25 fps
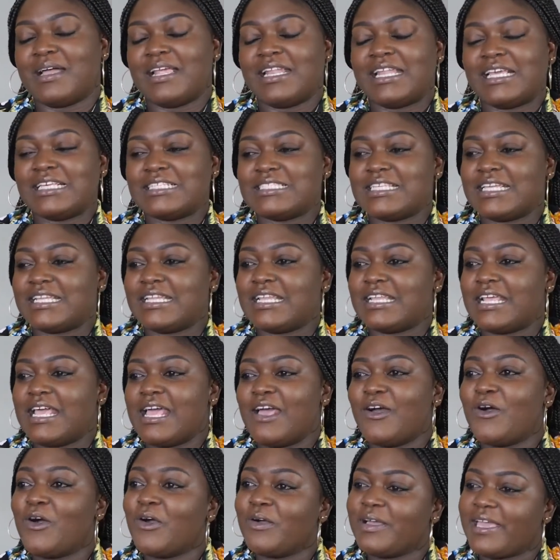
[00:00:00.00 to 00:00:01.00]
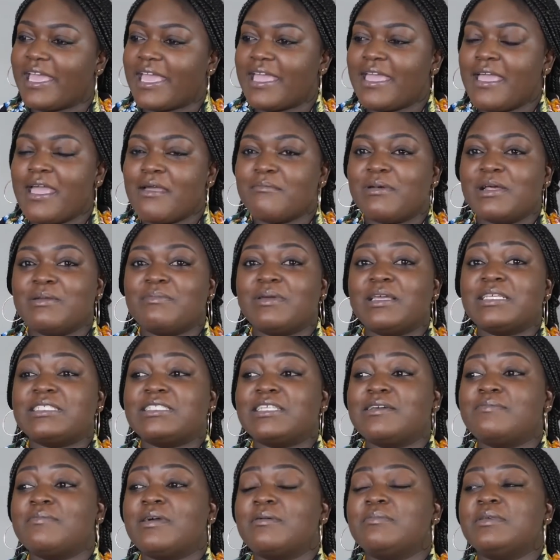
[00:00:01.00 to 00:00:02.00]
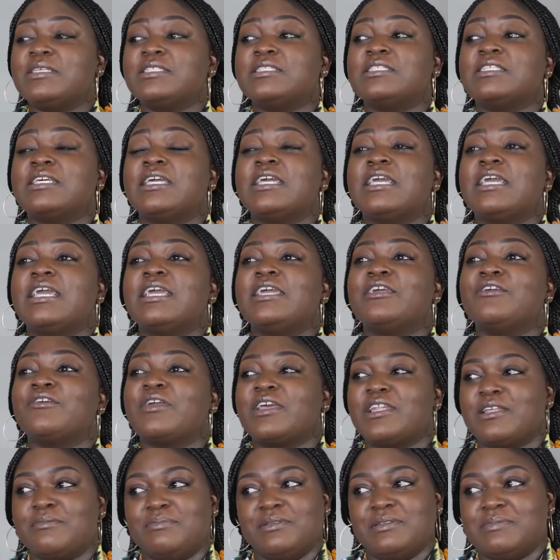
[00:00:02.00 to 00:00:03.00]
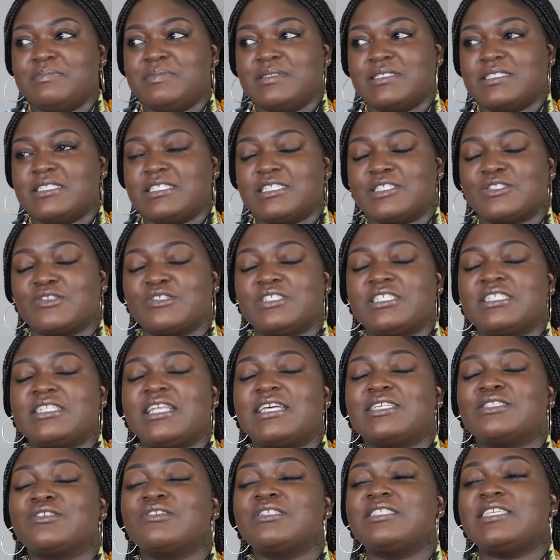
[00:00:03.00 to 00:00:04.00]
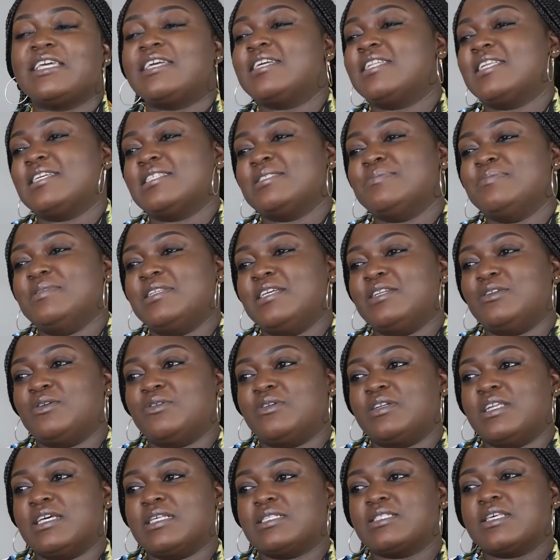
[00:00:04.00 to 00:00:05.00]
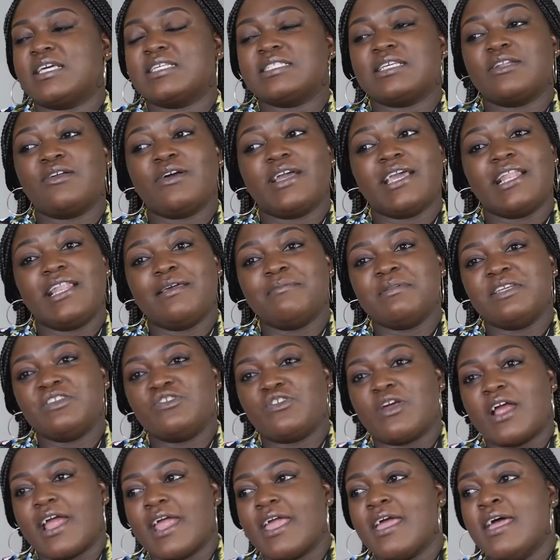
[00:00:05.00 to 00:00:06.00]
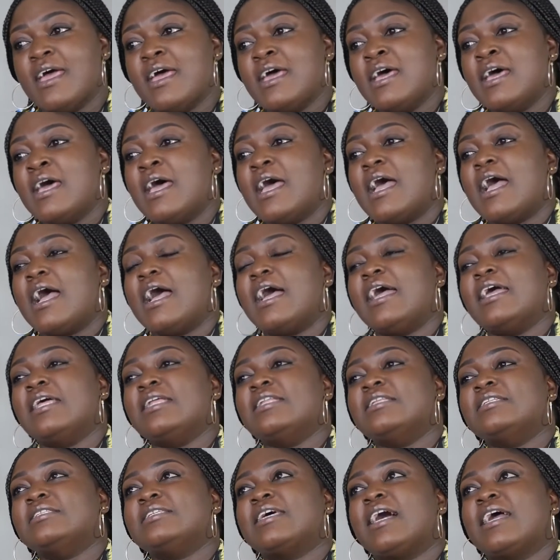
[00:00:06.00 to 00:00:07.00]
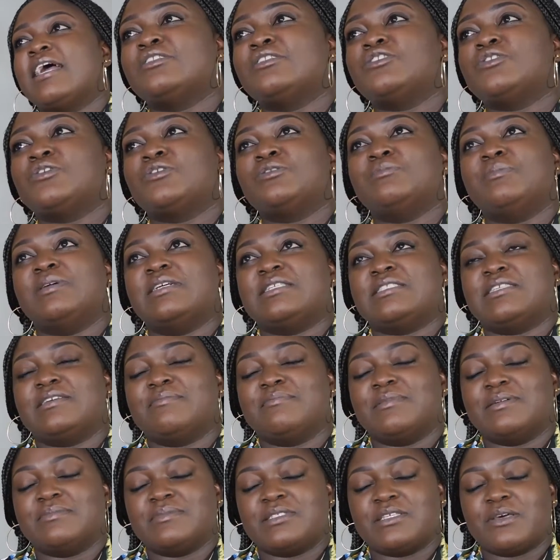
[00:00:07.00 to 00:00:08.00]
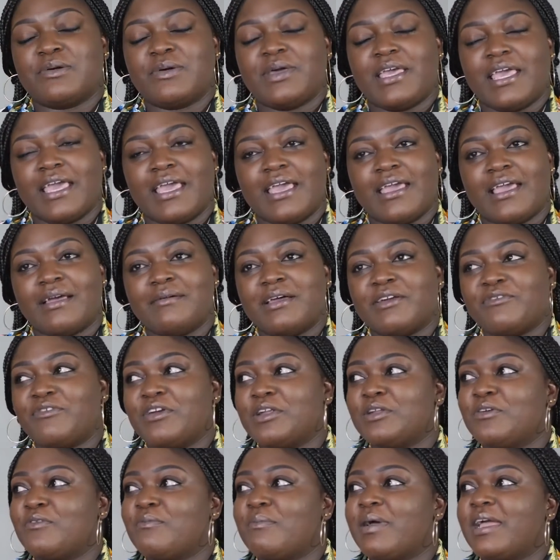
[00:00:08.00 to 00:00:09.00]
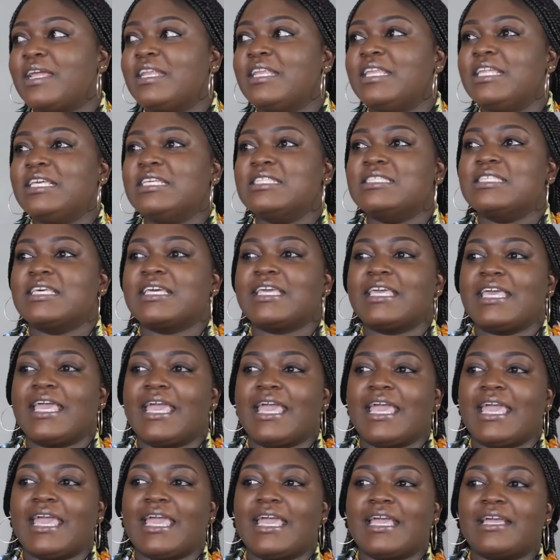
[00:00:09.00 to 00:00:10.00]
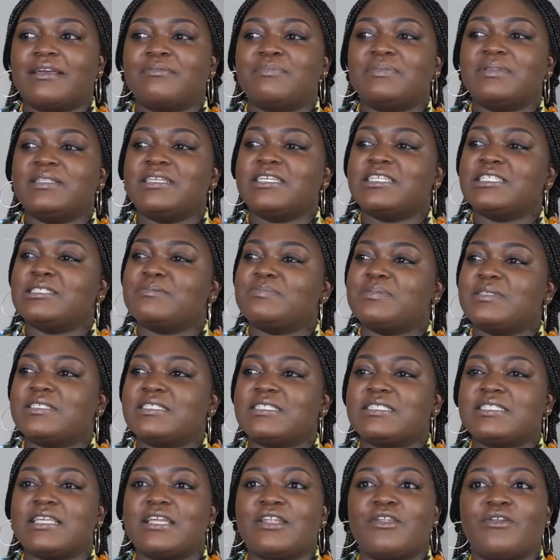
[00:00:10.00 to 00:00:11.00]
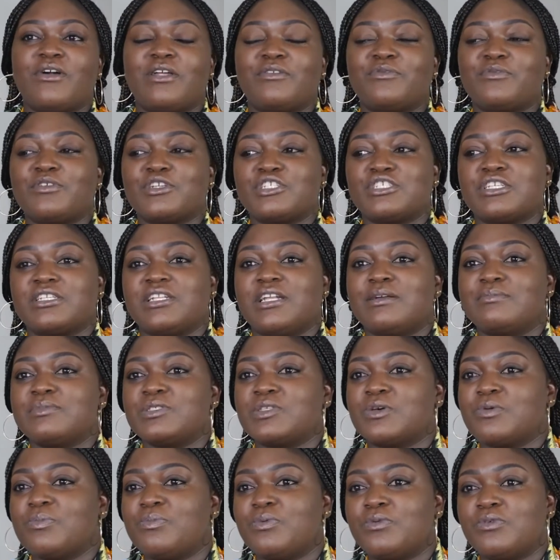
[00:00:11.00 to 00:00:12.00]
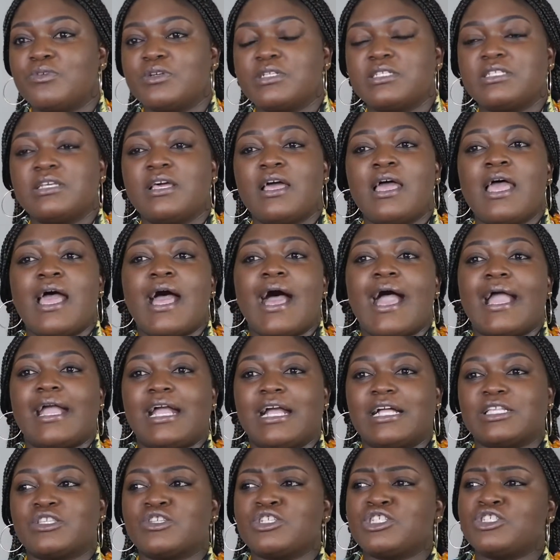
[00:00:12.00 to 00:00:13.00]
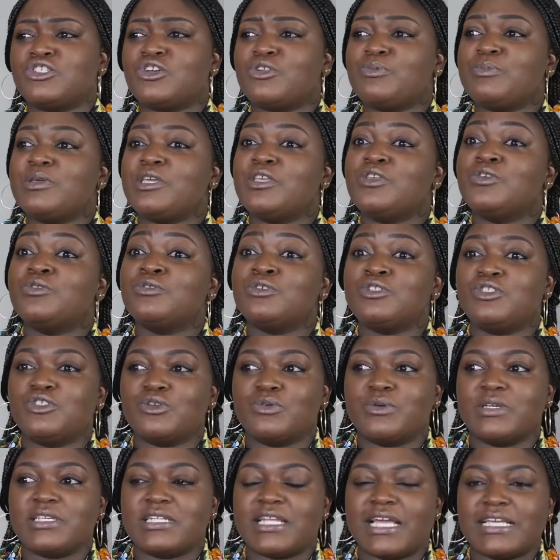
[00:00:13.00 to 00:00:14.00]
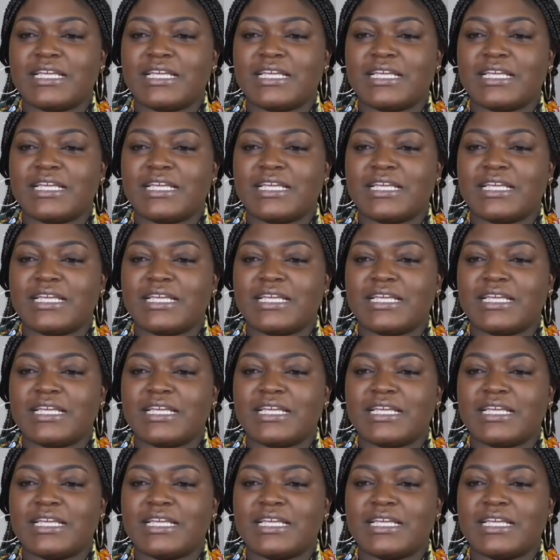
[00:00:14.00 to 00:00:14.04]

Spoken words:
And I said, okay, but my stepmom is incredibly busy, so she does not take last minute orders. So I said, okay, let me try. And told my stepmom, say, okay, a friend of mine needs a cake, please. She said, no, unfortunately I'm so booked, I can't. So she told me, you do it.